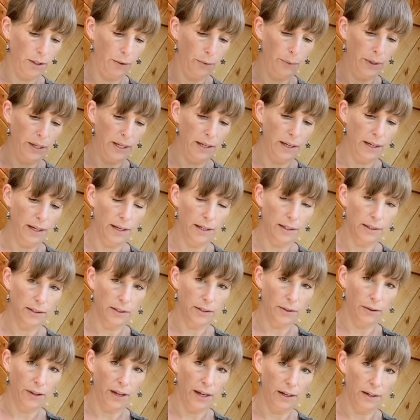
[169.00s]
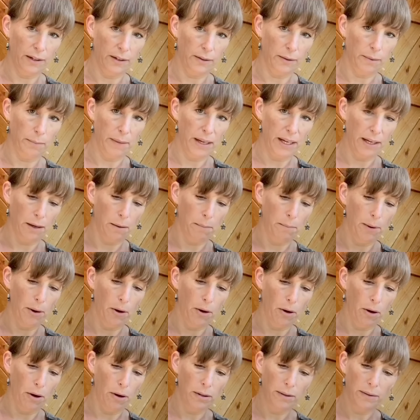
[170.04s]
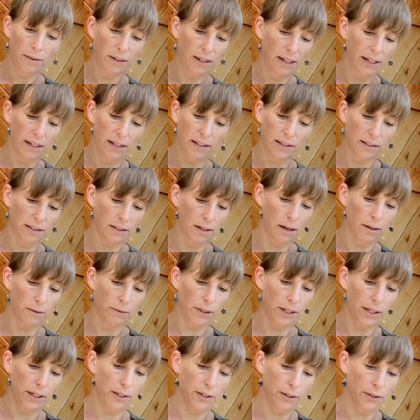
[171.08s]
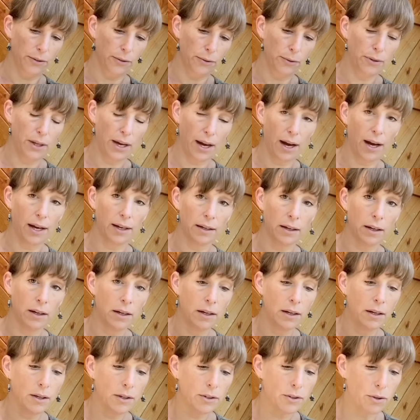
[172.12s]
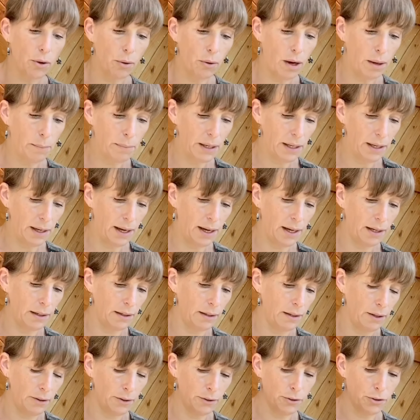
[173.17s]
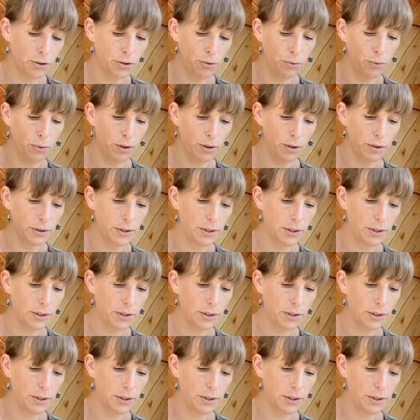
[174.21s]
need it so that it'll make a ball and it's not ready to do that. So I'm gonna add another squirt.